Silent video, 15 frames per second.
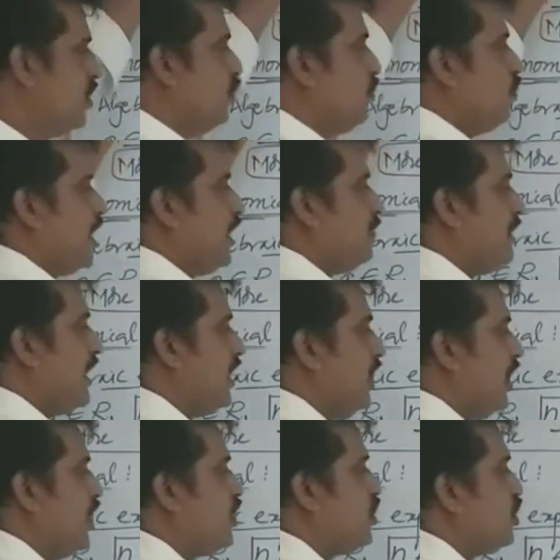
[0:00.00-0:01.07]
1 by
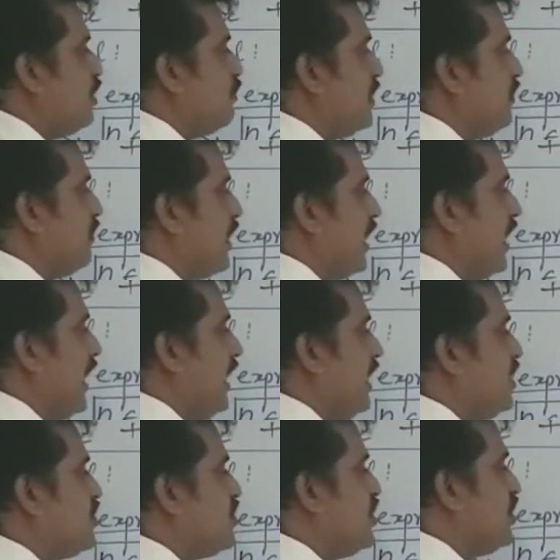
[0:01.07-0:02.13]
a to the power n
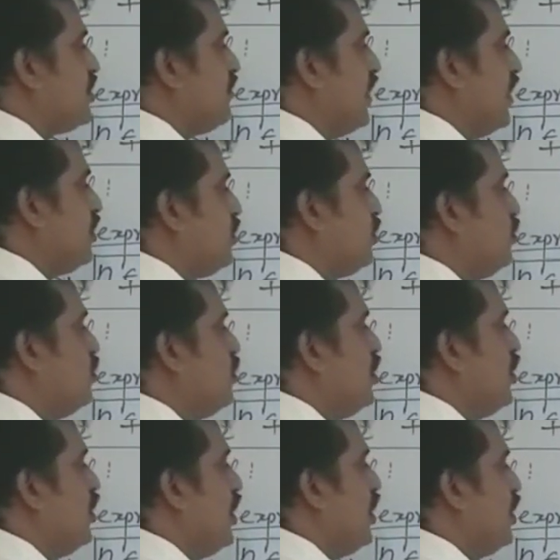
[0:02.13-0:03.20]
is equal to
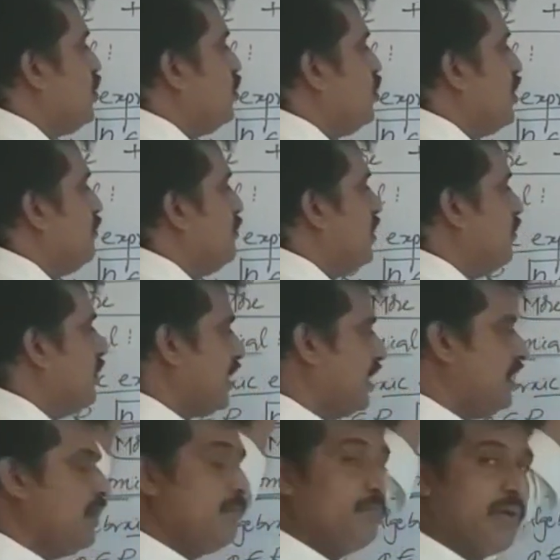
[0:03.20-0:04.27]
a to the
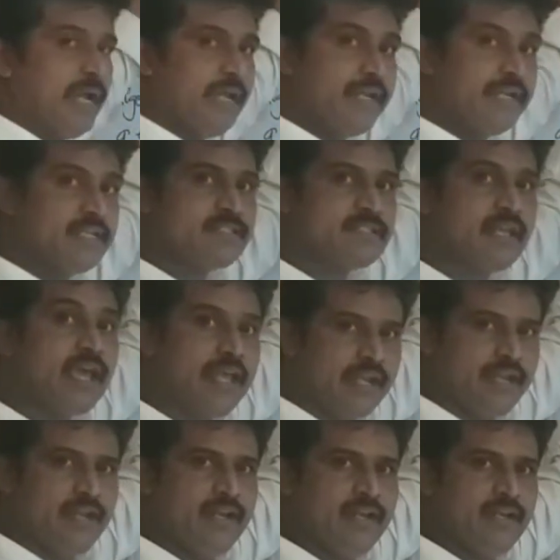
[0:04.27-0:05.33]
power minus
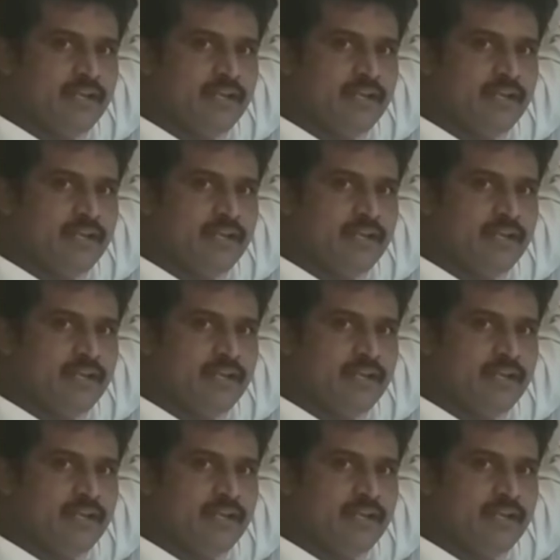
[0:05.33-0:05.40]
n.